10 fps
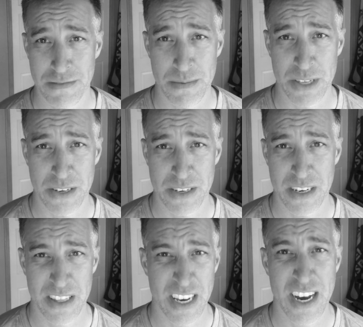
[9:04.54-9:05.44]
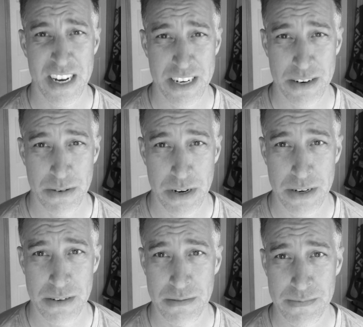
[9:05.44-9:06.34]
from the Yukon, the Hunker
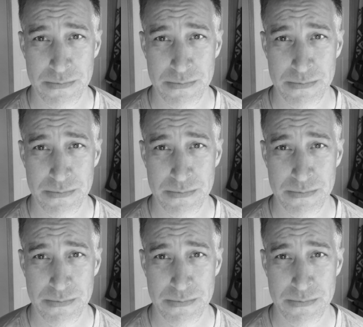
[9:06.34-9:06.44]
Road,